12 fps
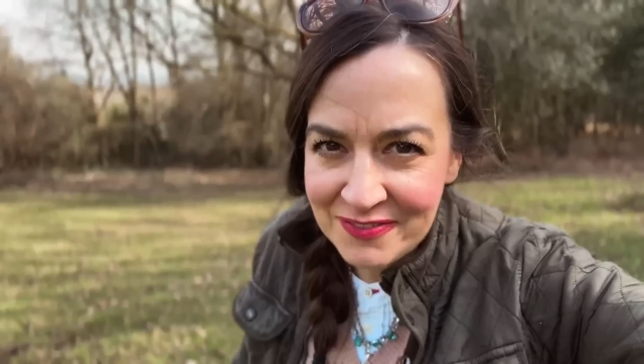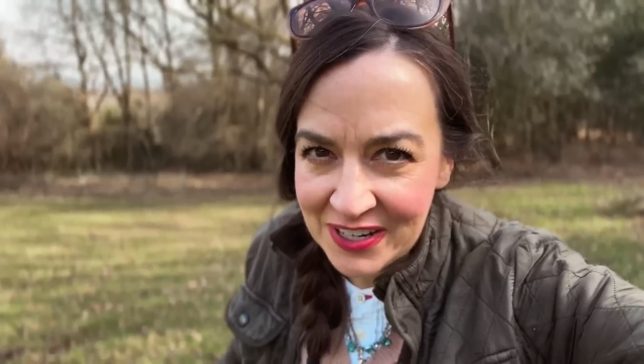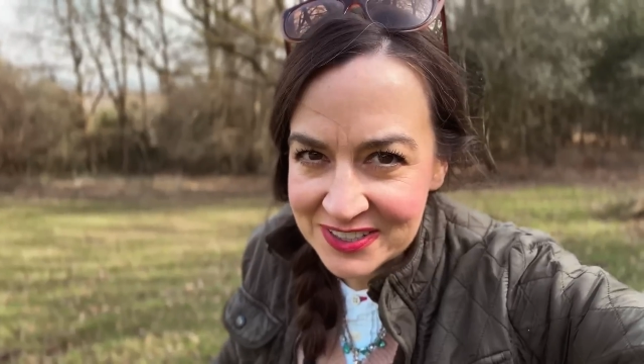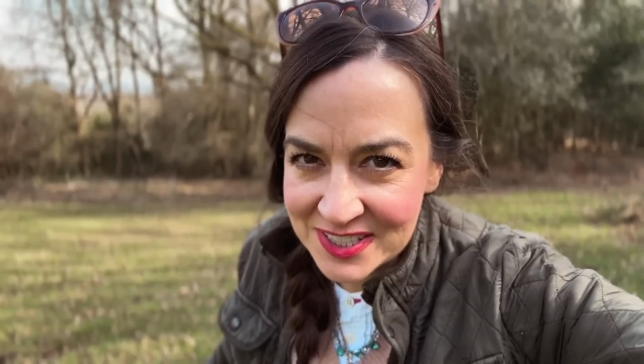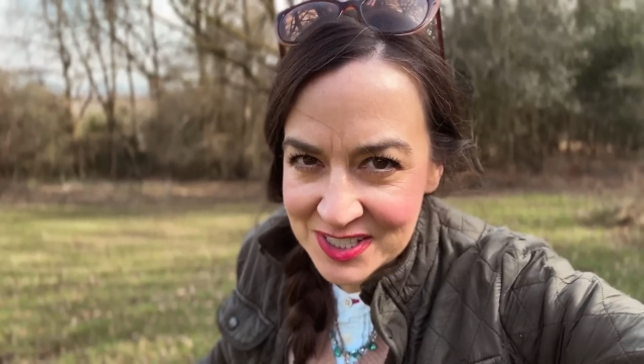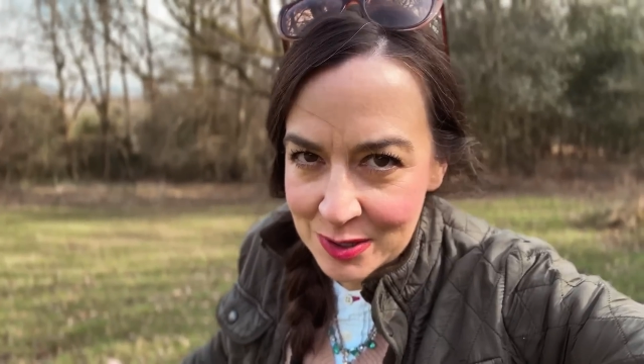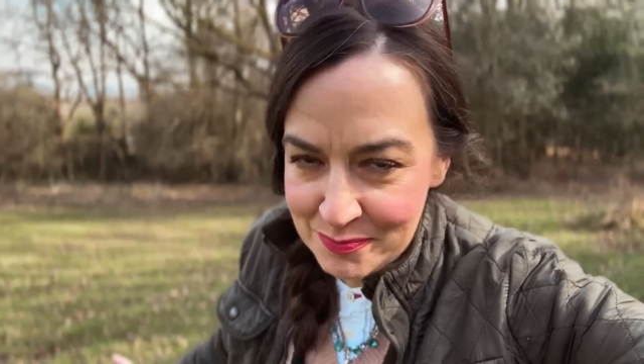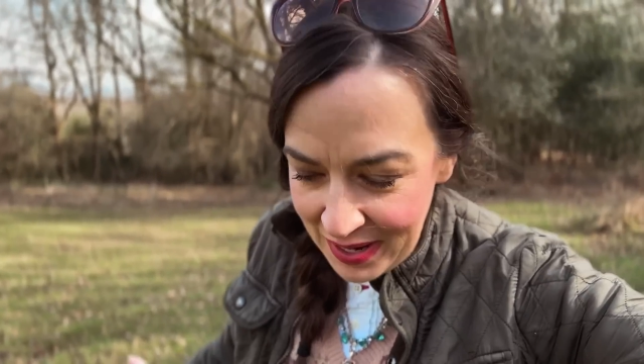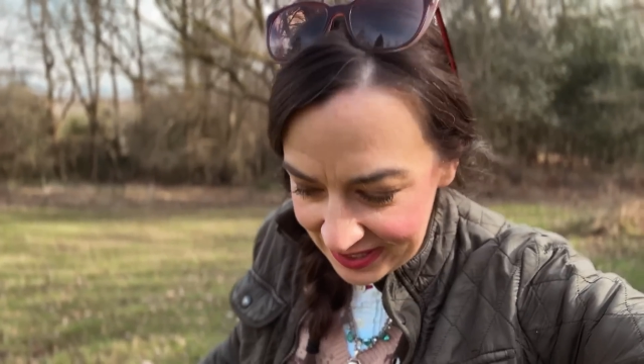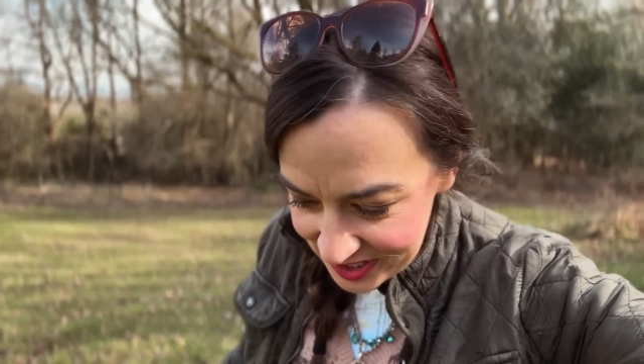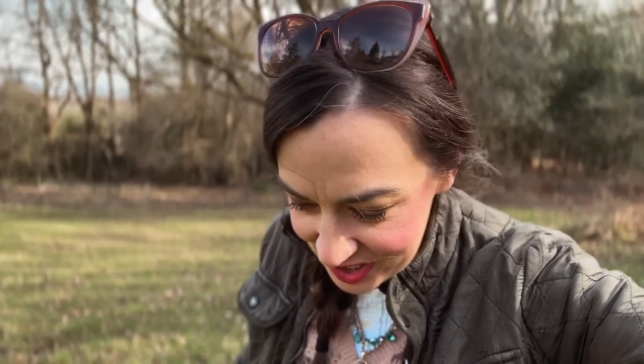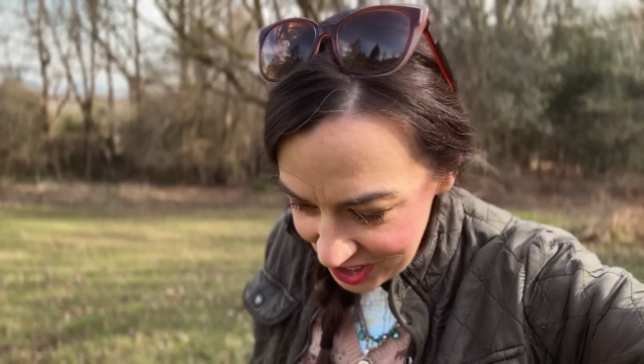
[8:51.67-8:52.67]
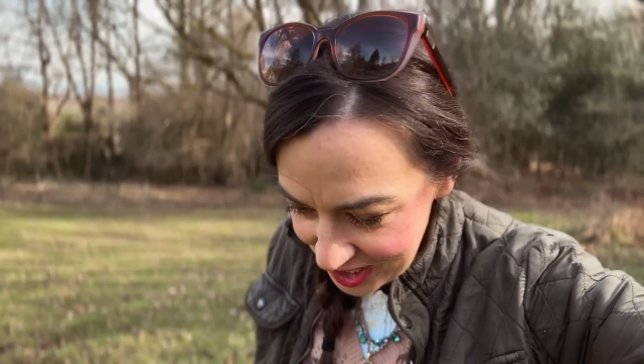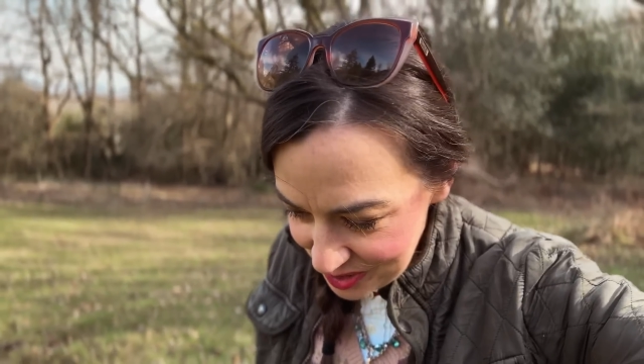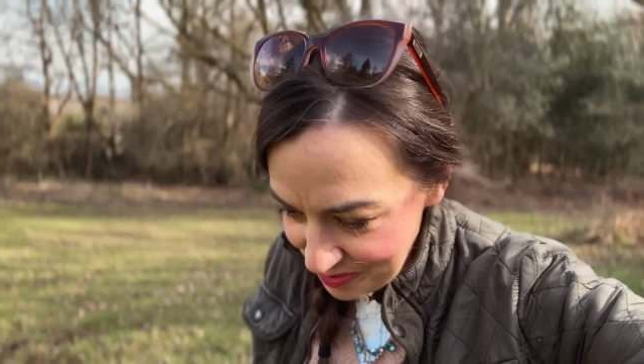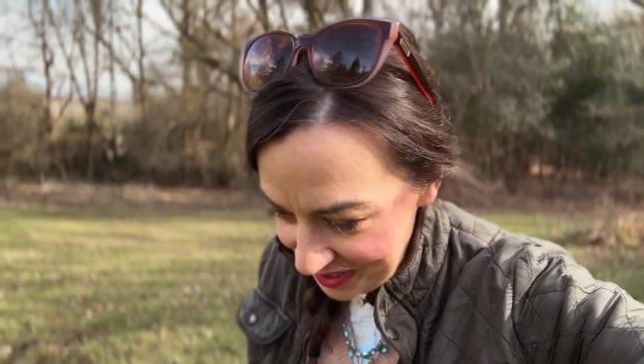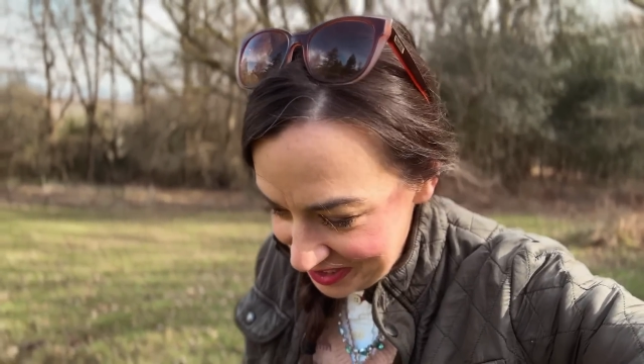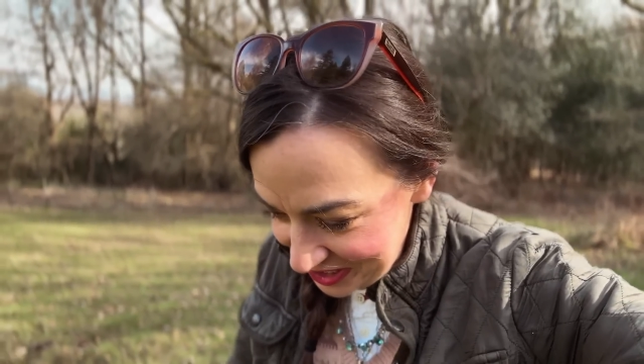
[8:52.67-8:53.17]
had to turn back to change
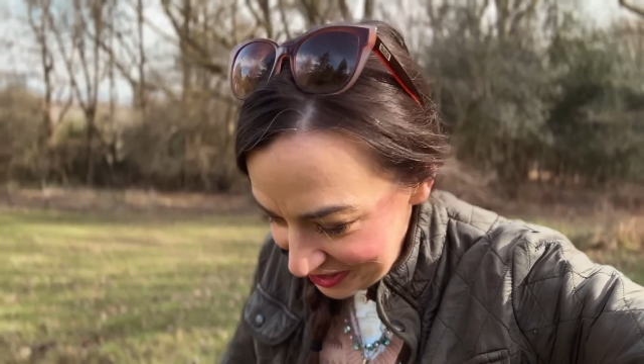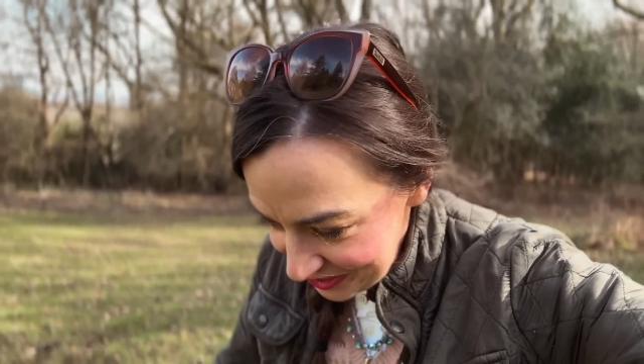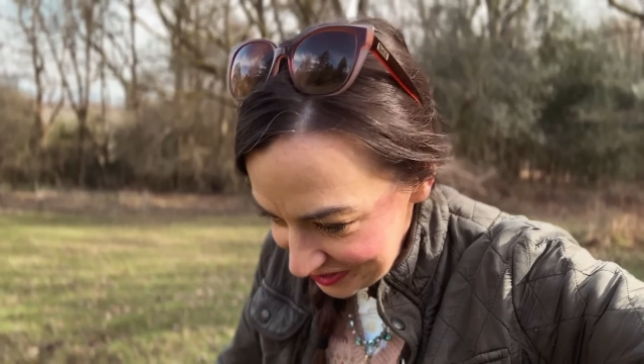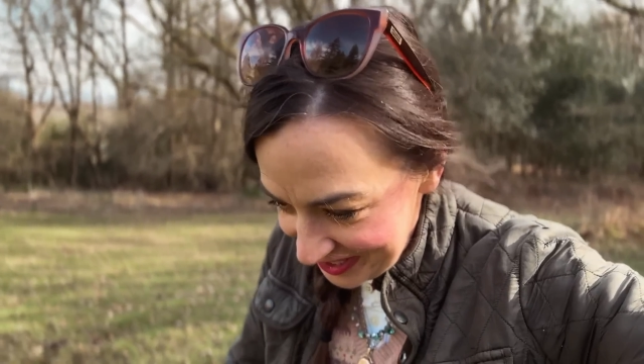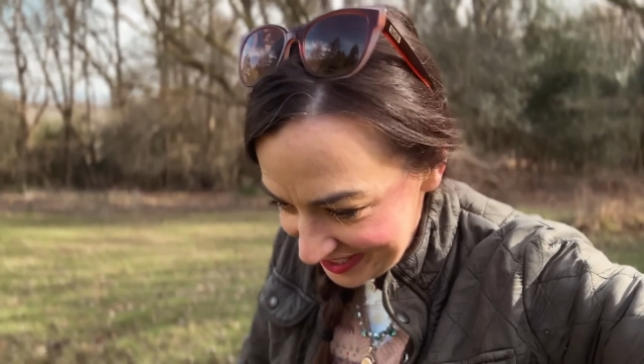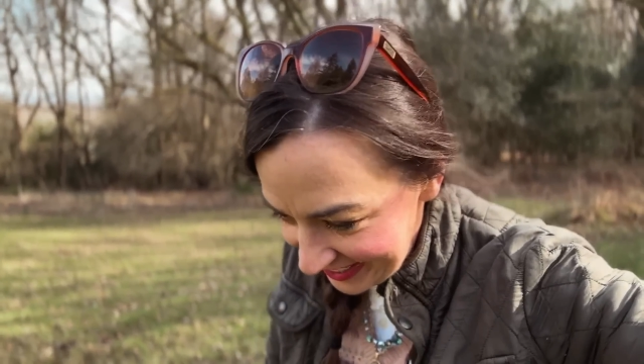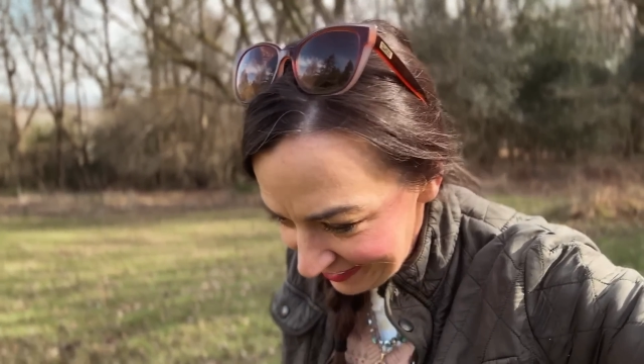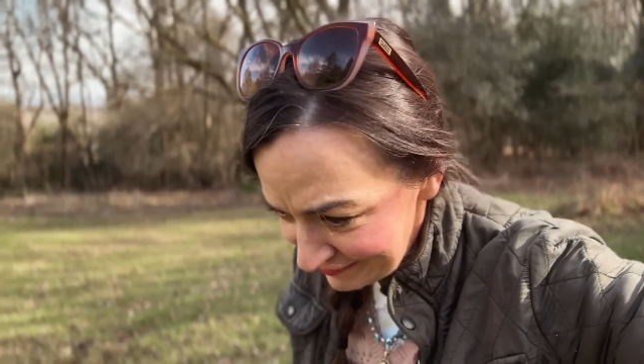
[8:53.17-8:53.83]
my shoes.